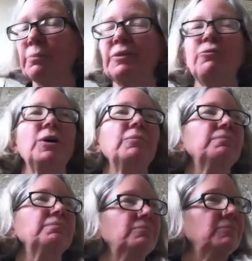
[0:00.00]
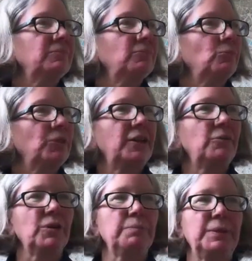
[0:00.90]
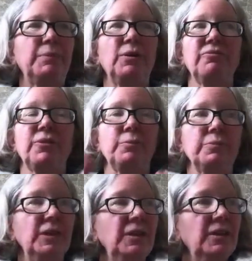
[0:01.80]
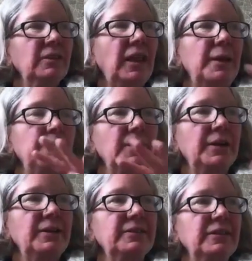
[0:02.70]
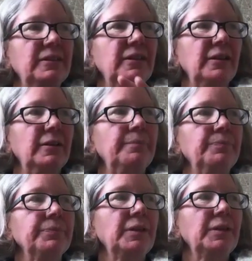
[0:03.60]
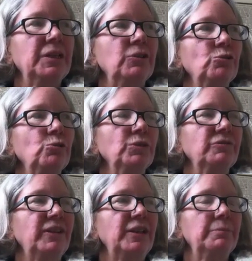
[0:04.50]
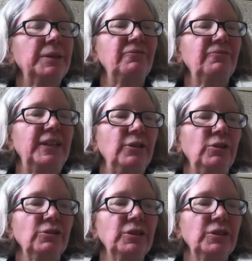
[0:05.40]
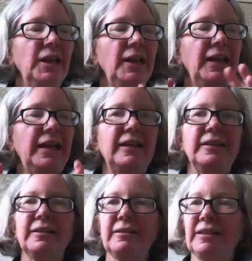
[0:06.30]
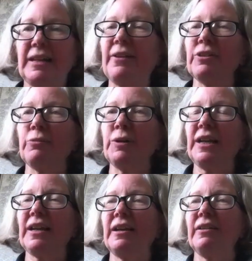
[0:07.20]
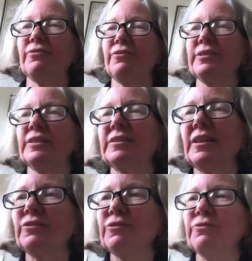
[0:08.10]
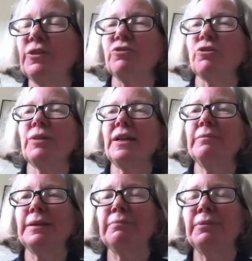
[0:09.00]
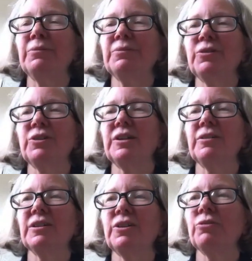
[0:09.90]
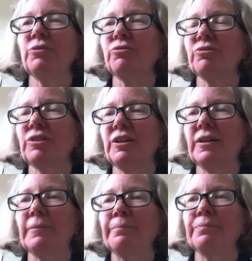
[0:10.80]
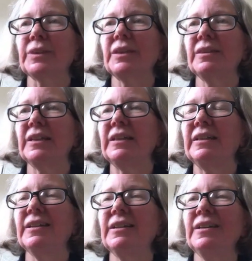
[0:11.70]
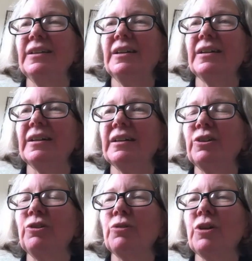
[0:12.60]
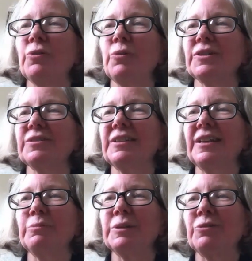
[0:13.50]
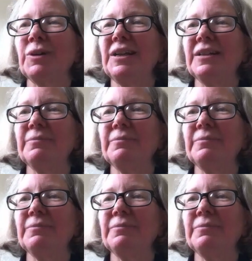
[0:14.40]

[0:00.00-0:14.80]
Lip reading: before, where they were people from libraries and middle school development field. And now that we have successful Future Ready people, they're going to coach the new cohort. So that'll be great.